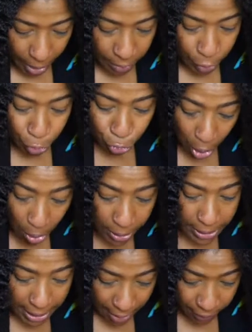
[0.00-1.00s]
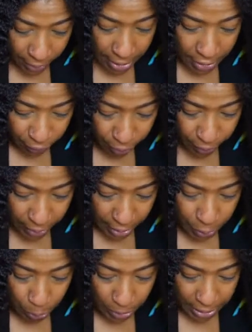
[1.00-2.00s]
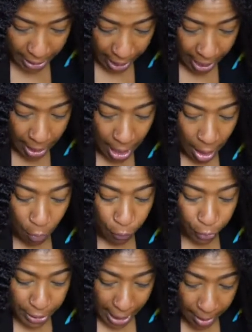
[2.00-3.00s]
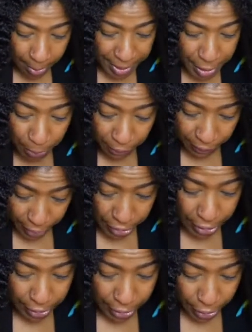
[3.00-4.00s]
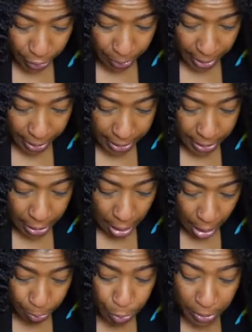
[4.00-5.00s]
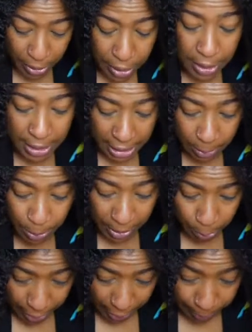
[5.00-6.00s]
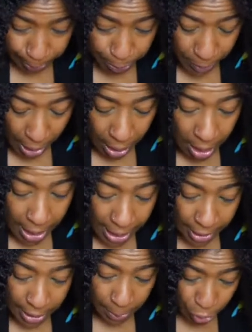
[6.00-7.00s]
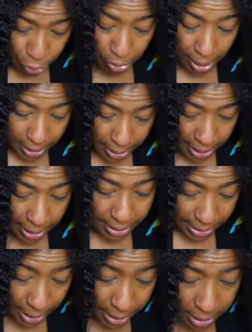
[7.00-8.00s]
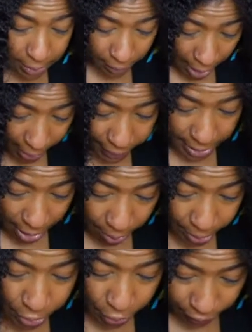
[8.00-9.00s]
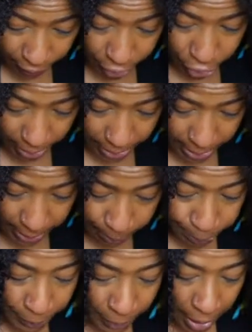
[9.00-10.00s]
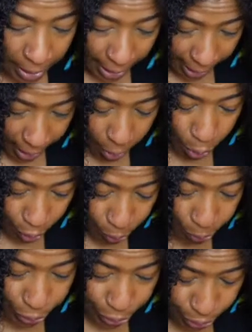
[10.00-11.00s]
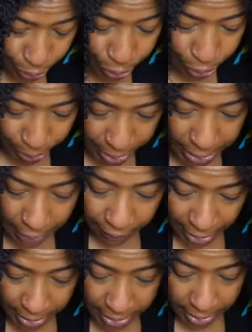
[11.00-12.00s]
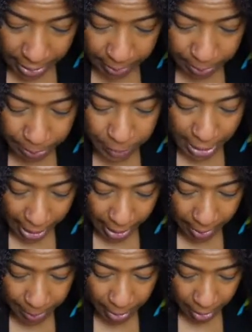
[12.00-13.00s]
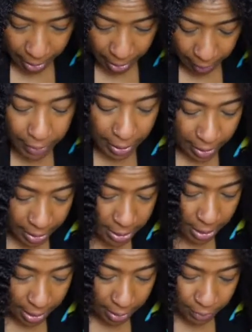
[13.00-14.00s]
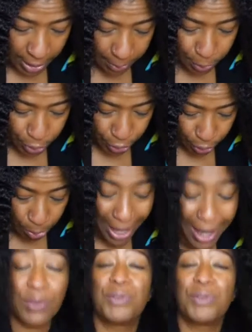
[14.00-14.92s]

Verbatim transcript: the strongest evidence for this was that for diabetes prevention in the US comes with the DPP. It demonstrated that intensive lifestyle interventions can, could reduce the risk of incident type uh, of the incident of type 2 by